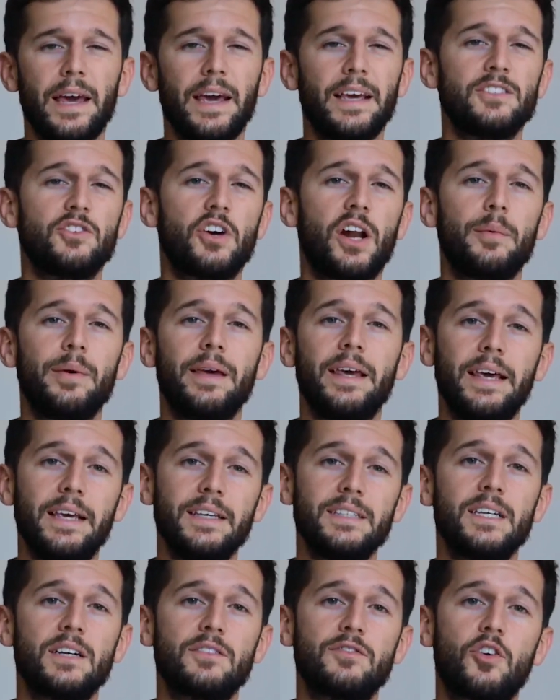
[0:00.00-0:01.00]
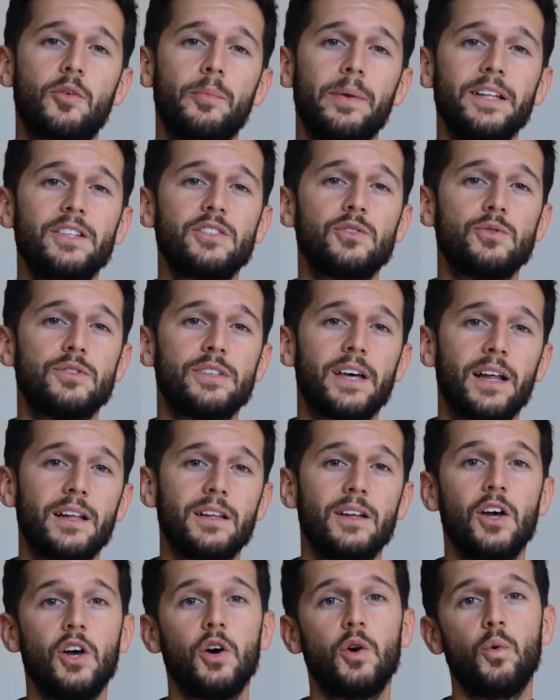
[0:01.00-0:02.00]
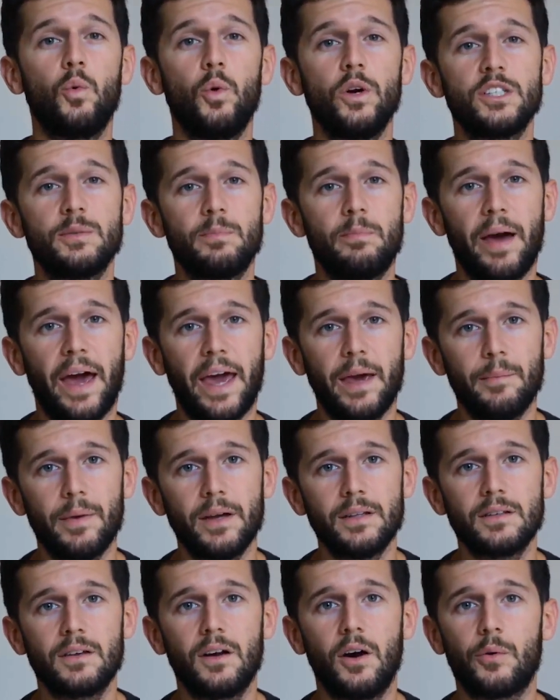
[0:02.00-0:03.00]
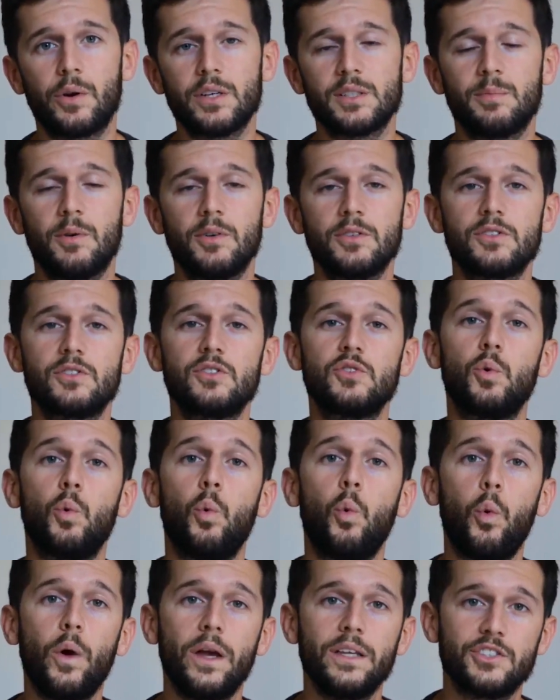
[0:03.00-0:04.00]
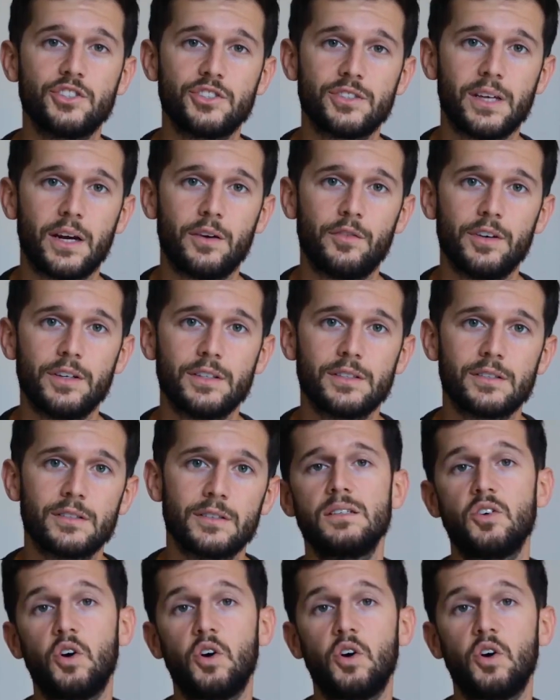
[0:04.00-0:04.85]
it's gonna be easier for me to tell which payment corresponds to which service.